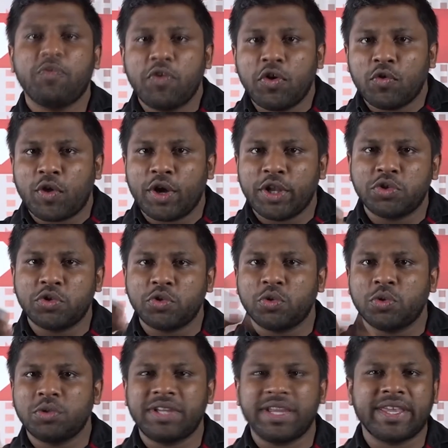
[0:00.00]
if you want
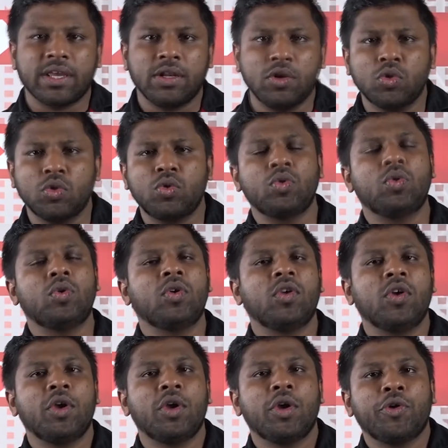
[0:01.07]
to take a
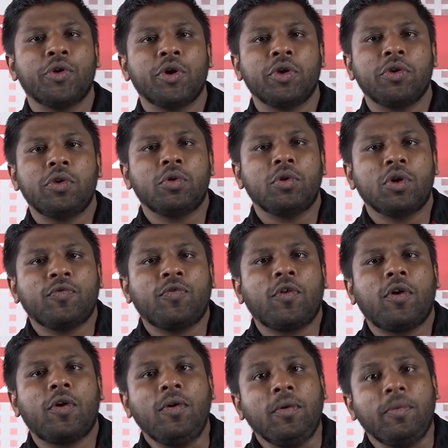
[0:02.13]
loo, you
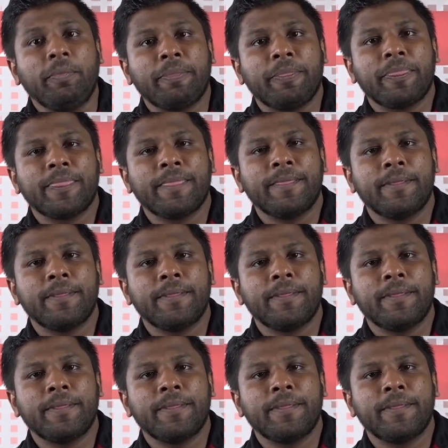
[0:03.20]
look for